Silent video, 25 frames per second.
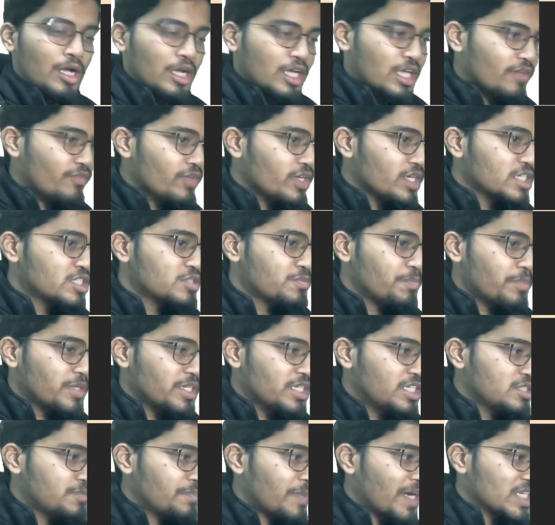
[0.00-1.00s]
giving
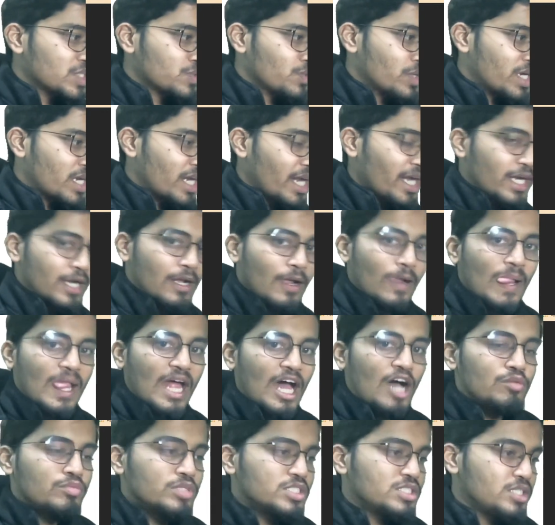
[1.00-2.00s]
his password, right?
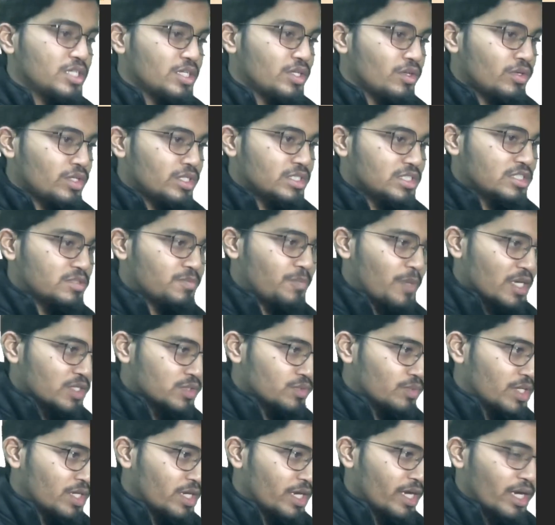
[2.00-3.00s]
How much secure is his
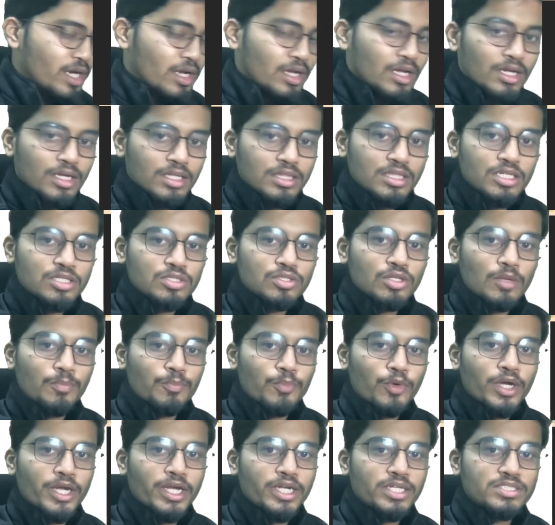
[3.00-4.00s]
password, right? These are
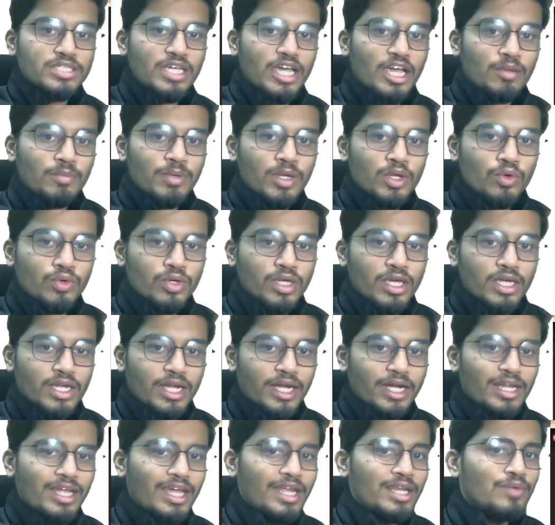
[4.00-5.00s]
points I'll be looking,
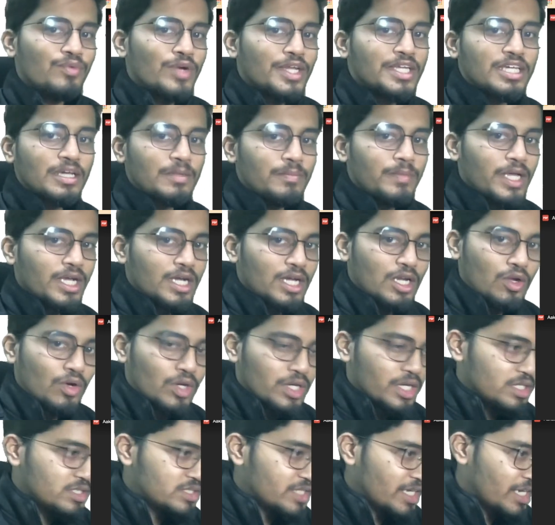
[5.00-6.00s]
right? Anyone can make a
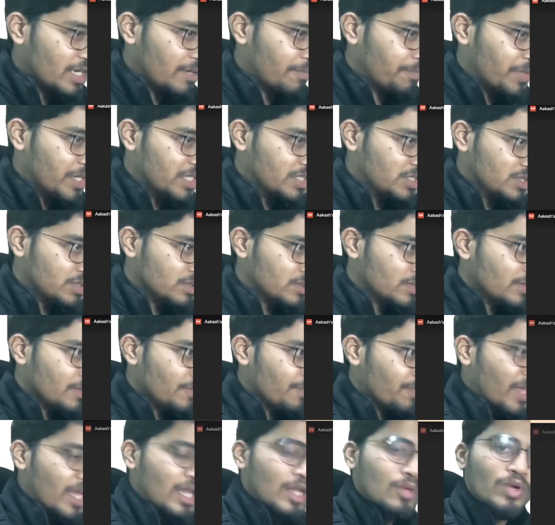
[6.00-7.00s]
login sign up page.
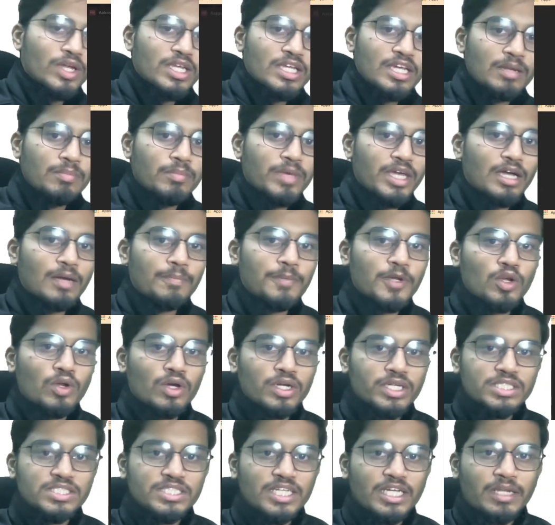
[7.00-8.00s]
Anyone can make up a
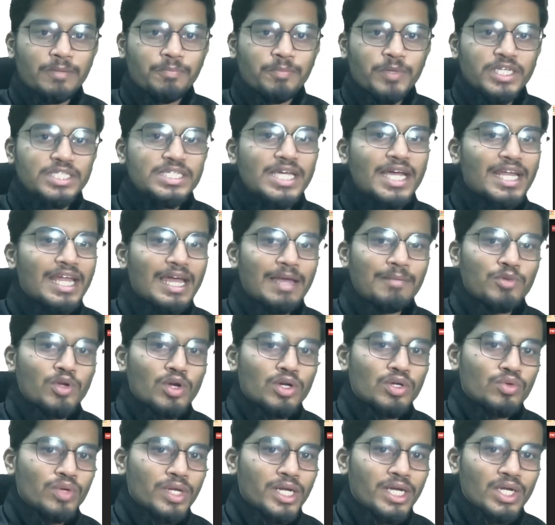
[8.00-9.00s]
login sign up page, and I'm
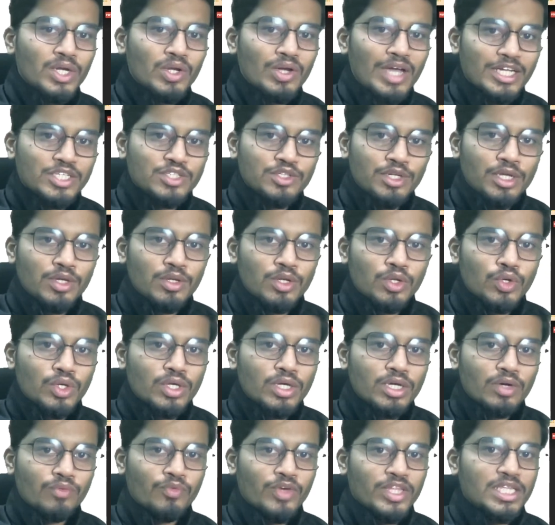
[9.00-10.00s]
not going to actually
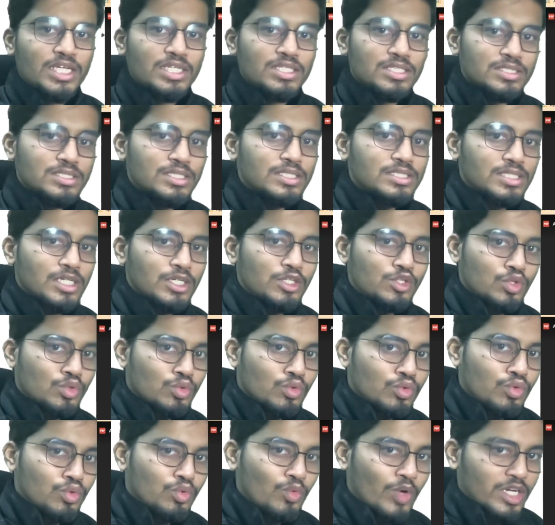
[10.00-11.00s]
look whether this is a
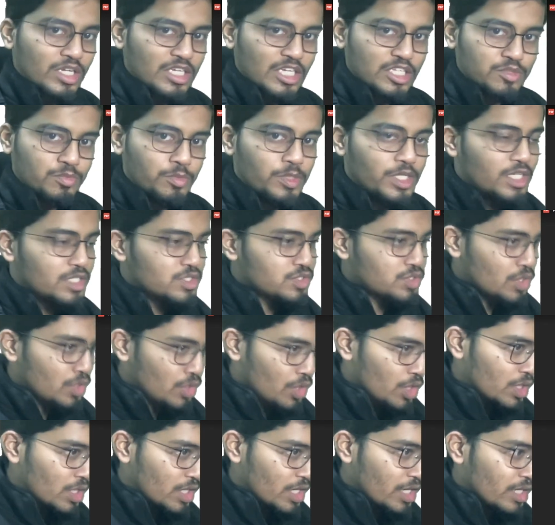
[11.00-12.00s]
true work experience or
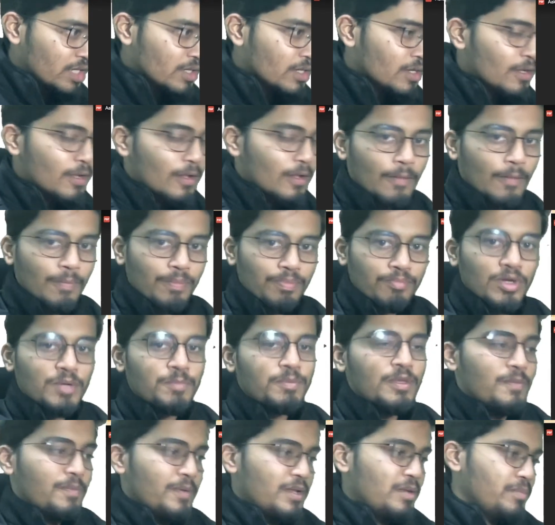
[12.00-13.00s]
not, right? But
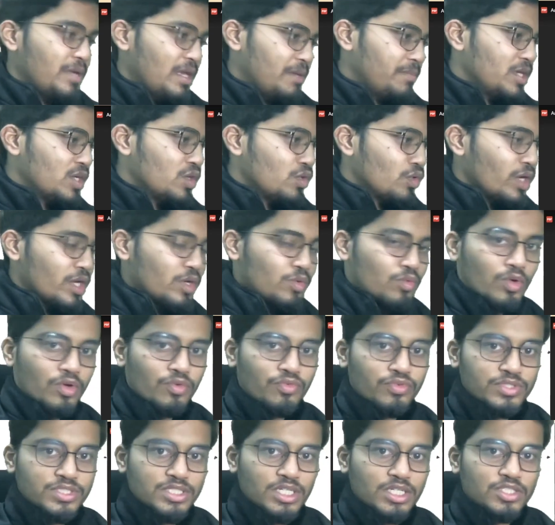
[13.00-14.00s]
people maybe go and
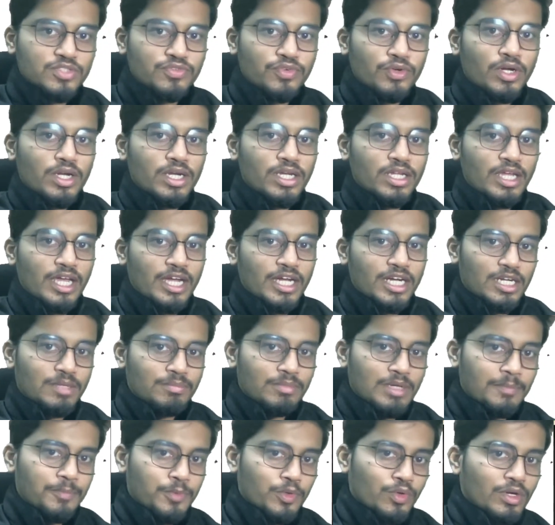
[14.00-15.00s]
search for
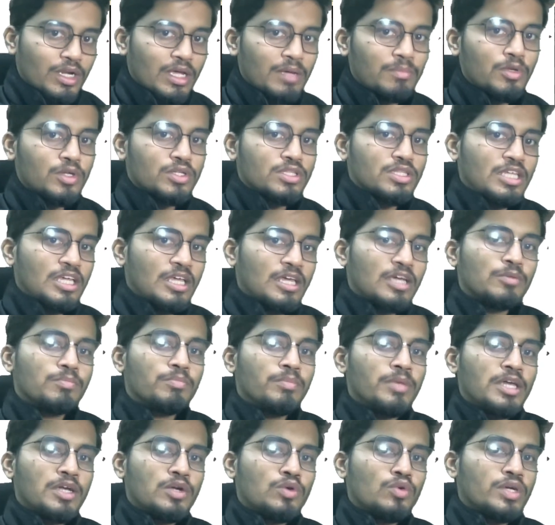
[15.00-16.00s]
academia program, or they
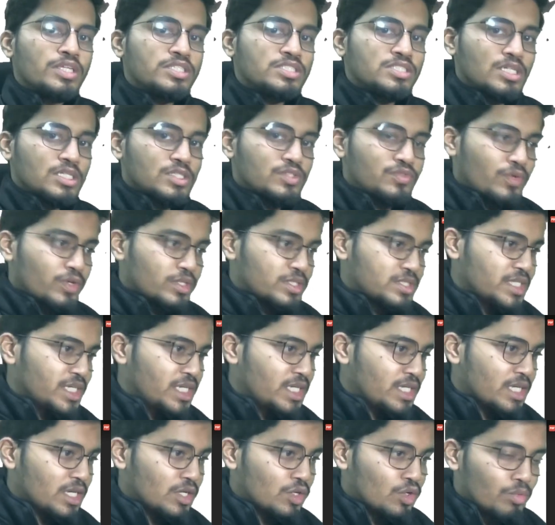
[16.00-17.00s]
may go and search for
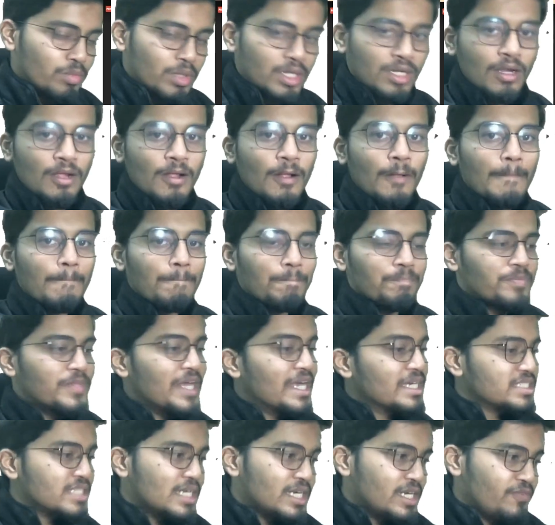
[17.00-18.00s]
CDK Global.
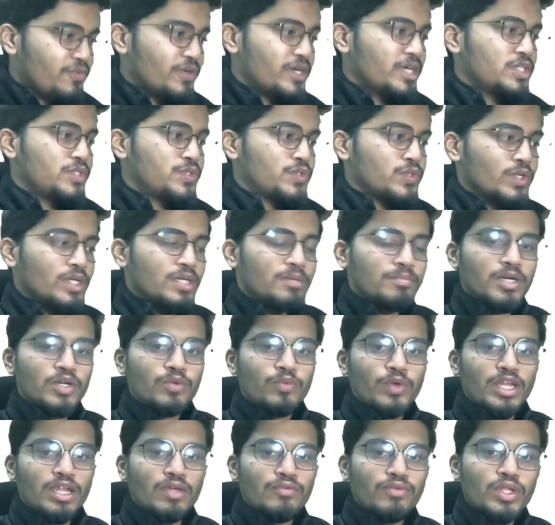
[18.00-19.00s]
That's a different story. But
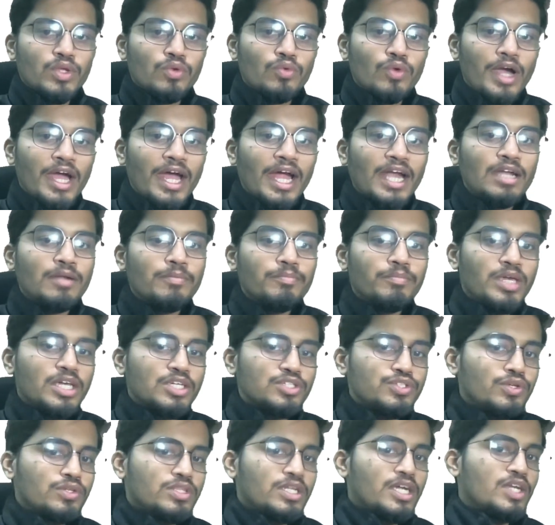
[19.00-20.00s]
whenever you add, make
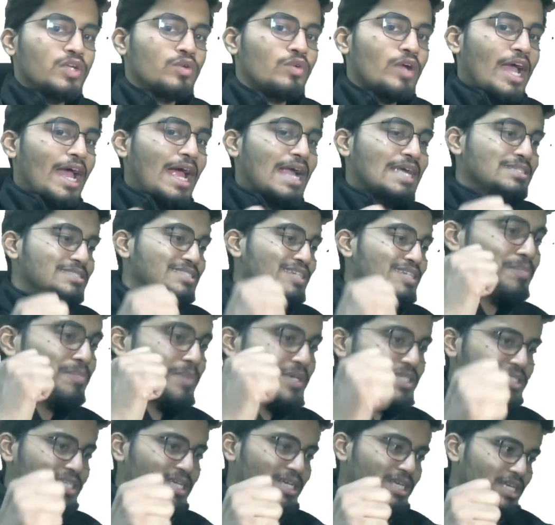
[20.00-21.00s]
sure that you add
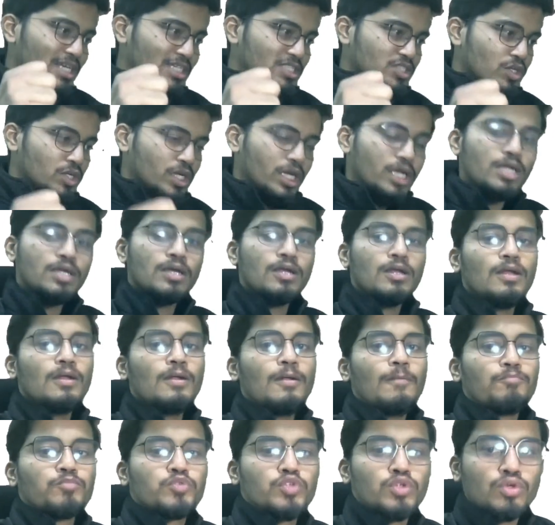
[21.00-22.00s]
percentage on it.
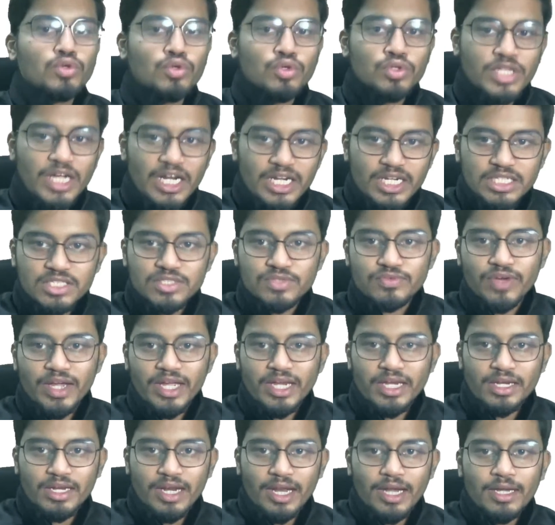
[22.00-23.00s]
So that is
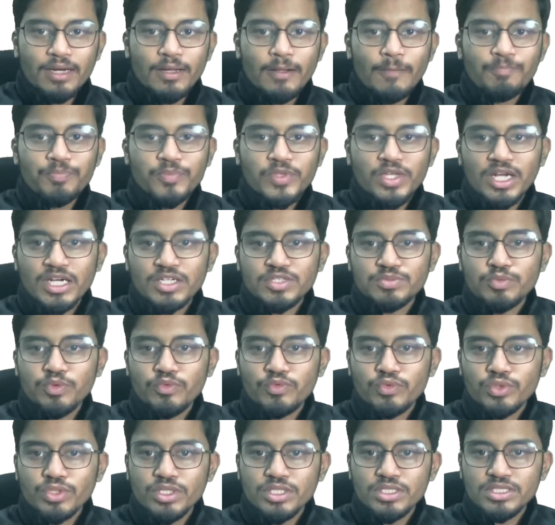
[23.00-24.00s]
fine, right? Let's
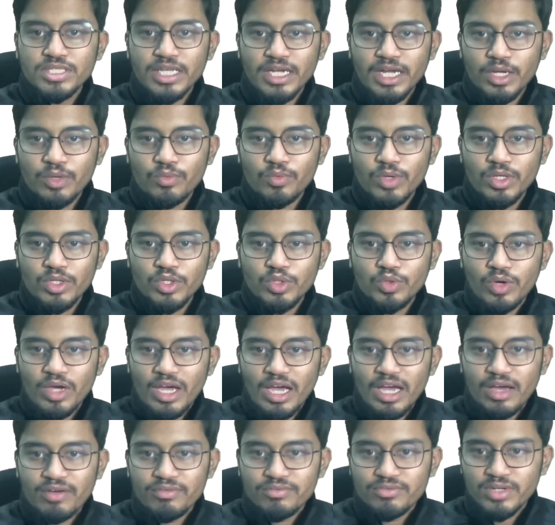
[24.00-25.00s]
move to the second one. You
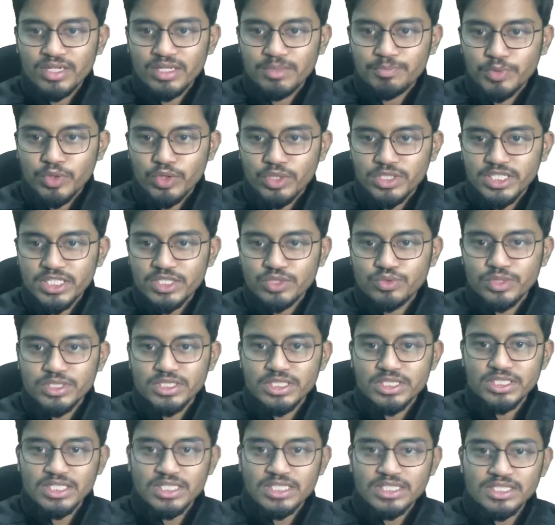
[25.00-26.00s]
have projects, which
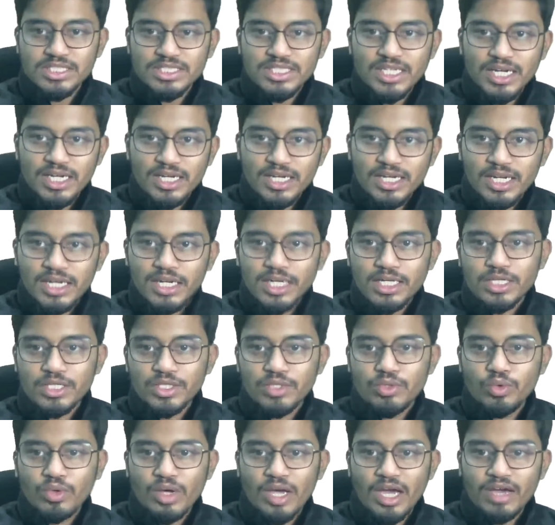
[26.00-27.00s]
is Insta Connect.
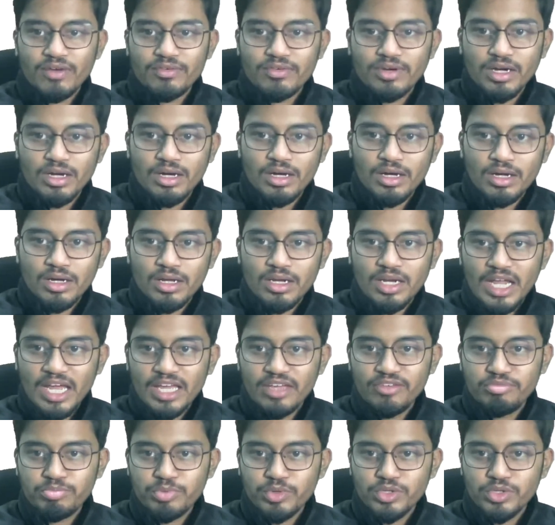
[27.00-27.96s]
You have a live